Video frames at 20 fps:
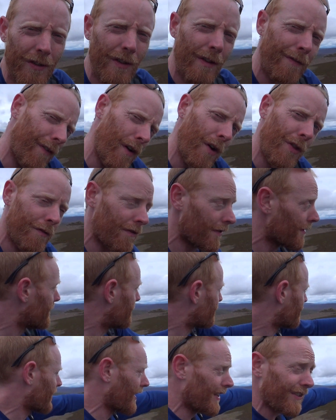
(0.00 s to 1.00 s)
You know, the further
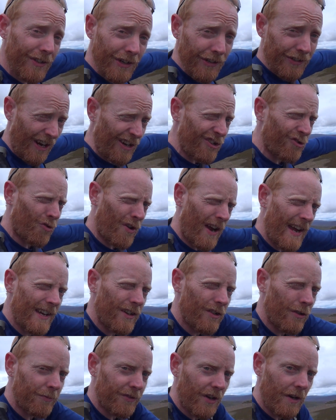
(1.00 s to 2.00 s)
into the central
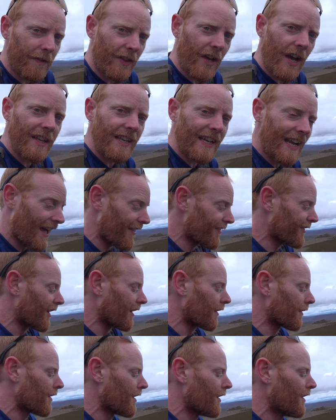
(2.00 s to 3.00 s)
cairngorms over there, you get, you
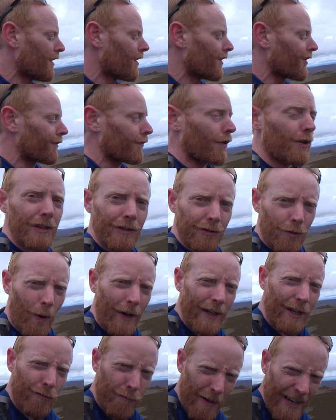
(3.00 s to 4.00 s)
know, the rock is
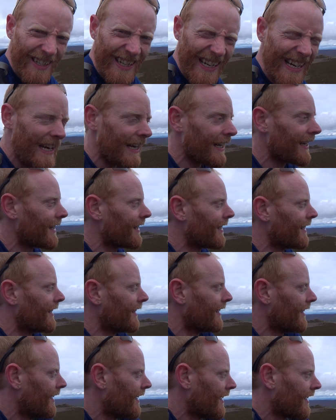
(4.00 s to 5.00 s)
quite gritty,
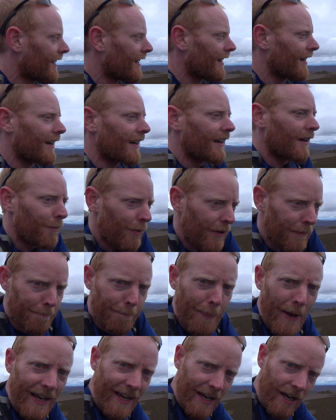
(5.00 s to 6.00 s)
with
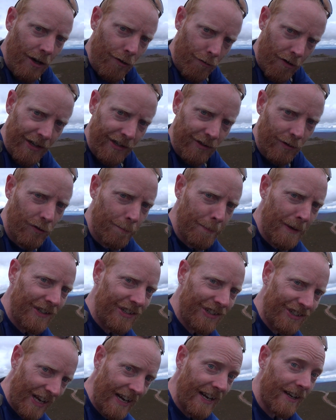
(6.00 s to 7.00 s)
big crystals, big
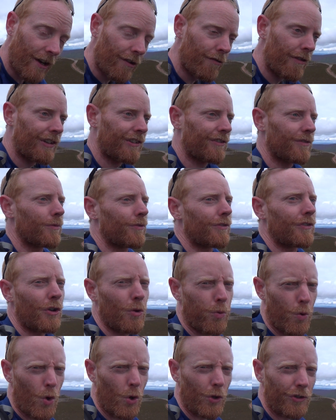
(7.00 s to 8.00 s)
silica crystals and
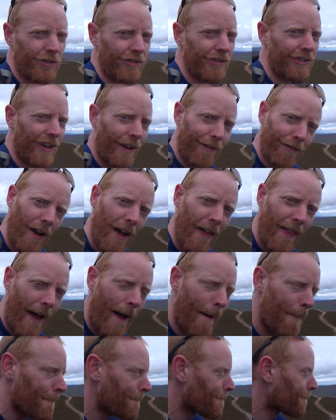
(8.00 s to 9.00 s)
quartz and stuff like
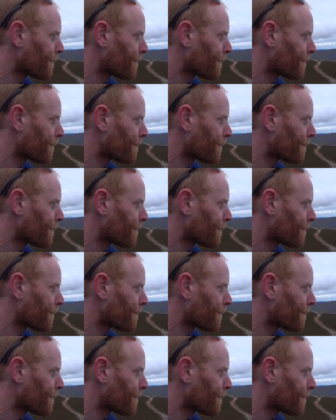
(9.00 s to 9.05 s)
that.